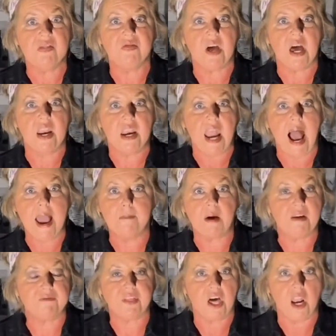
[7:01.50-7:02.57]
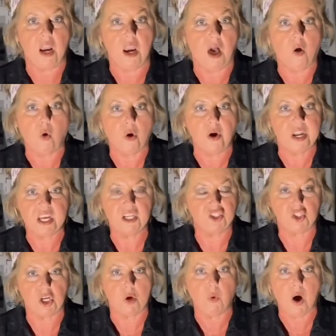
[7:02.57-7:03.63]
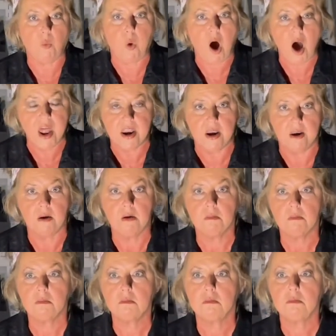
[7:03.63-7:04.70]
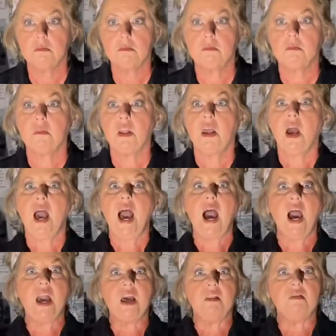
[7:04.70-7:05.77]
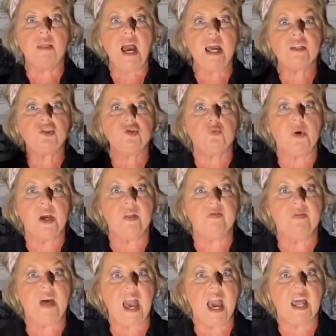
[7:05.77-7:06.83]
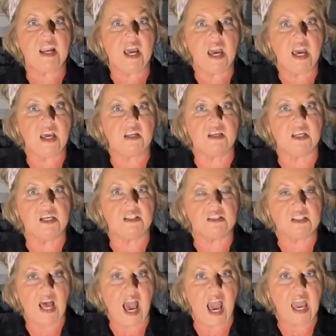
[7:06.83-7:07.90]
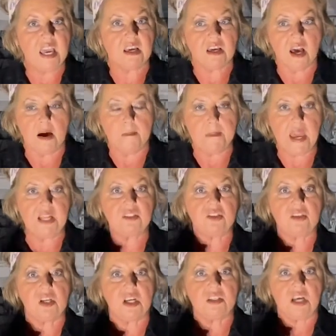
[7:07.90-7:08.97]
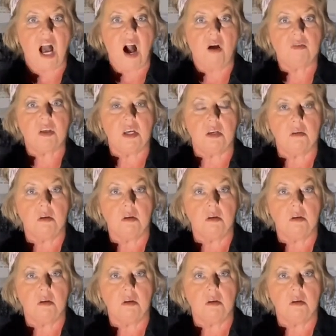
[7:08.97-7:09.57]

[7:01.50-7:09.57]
the name of the Lord is you a-wanting? And that's when that Headless Haint commenced a-talking.